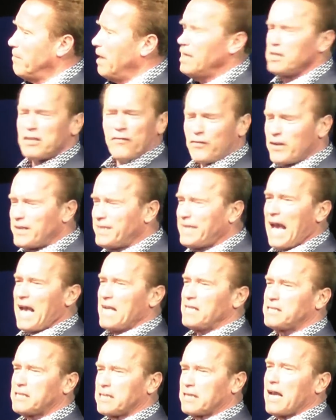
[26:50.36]
And he's a
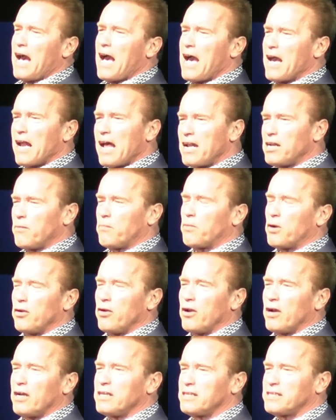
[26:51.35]
fantastic guy,
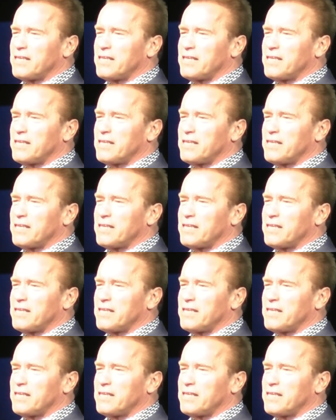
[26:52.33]
entrepreneur.